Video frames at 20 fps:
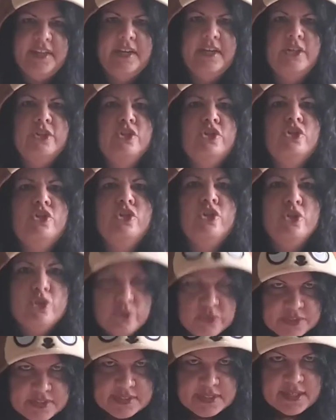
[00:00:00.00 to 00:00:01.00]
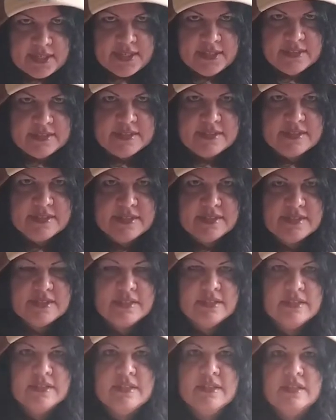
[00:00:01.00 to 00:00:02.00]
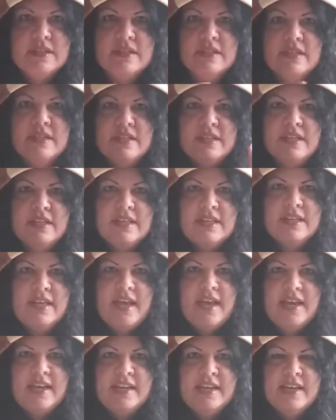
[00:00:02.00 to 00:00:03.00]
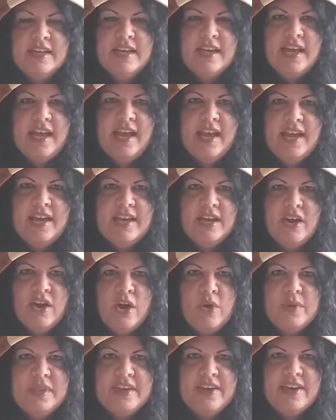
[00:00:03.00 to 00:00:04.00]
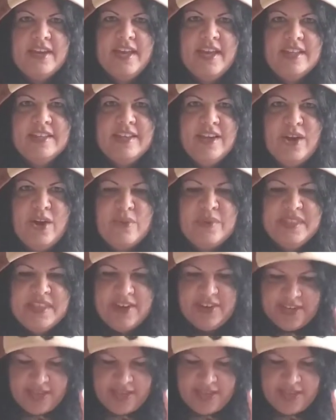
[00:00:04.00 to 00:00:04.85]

a nuisance. Hey, hey, are we there yet? Are we there